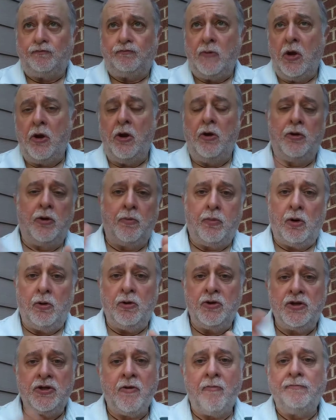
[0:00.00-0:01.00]
you hear the
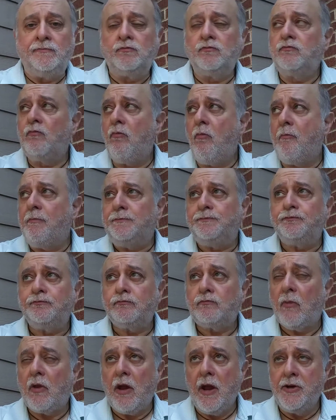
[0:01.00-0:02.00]
birds.
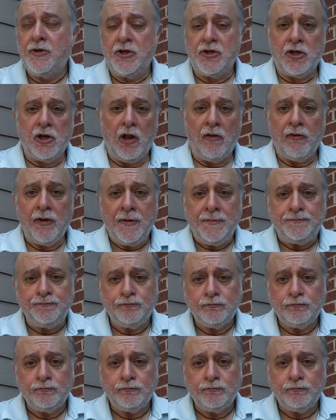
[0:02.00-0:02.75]
It's just lovely.